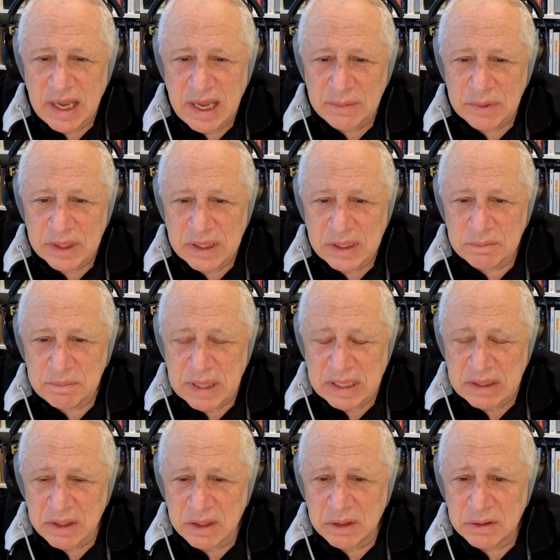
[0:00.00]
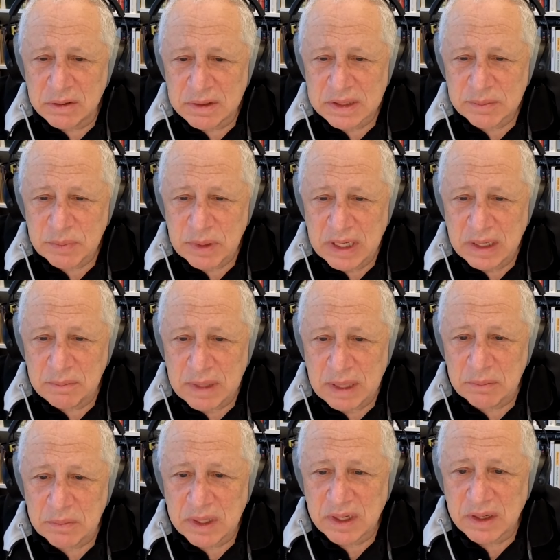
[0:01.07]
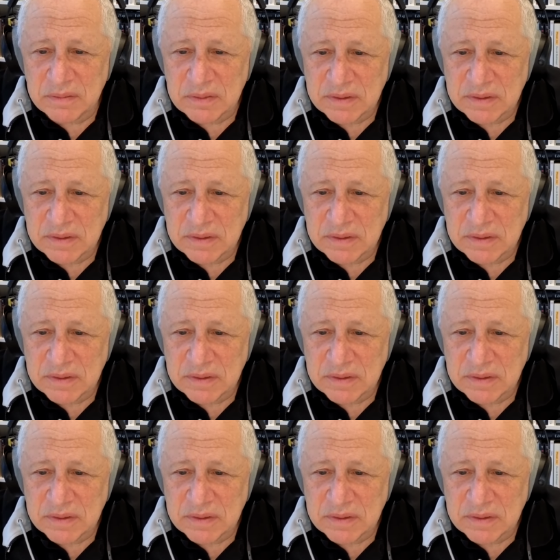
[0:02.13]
Emily Bender, who has been a member of